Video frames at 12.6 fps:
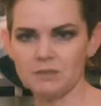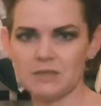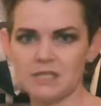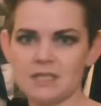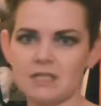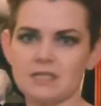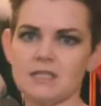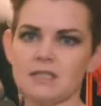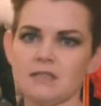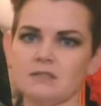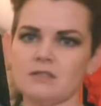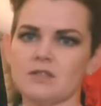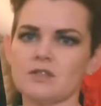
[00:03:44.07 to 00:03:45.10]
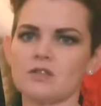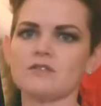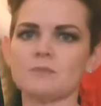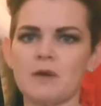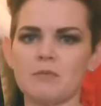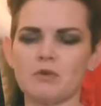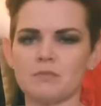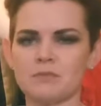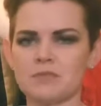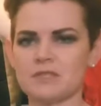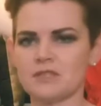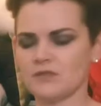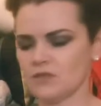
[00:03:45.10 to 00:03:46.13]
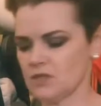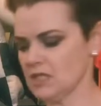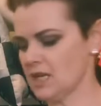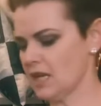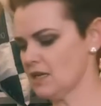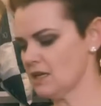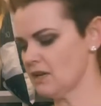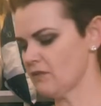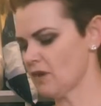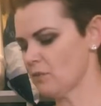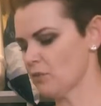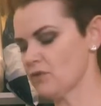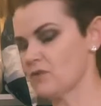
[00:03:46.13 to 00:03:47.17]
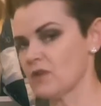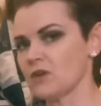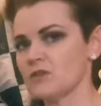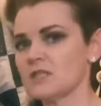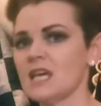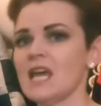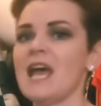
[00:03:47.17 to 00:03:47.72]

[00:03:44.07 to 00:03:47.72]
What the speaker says: but 16 serves my purposes for today, and I've got both of those.